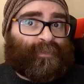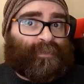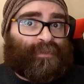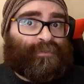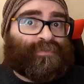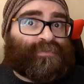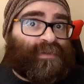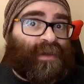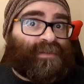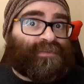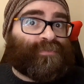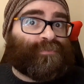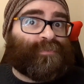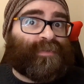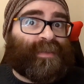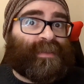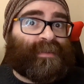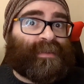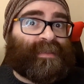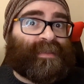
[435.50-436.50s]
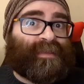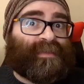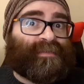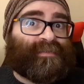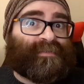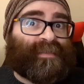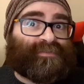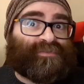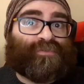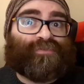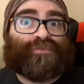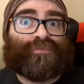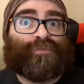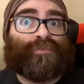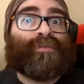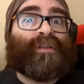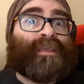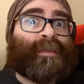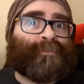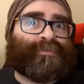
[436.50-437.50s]
you start to realise that to
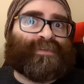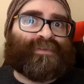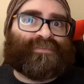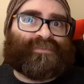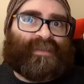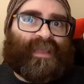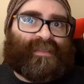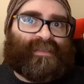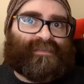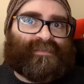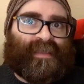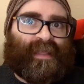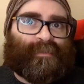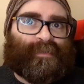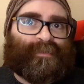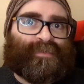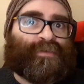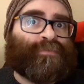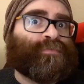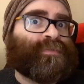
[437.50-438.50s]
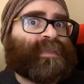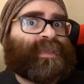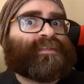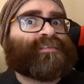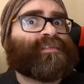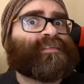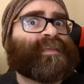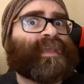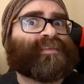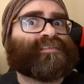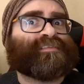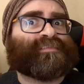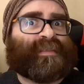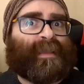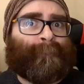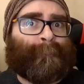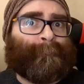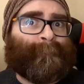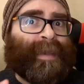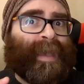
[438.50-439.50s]
truly appreciate this album you need to take a step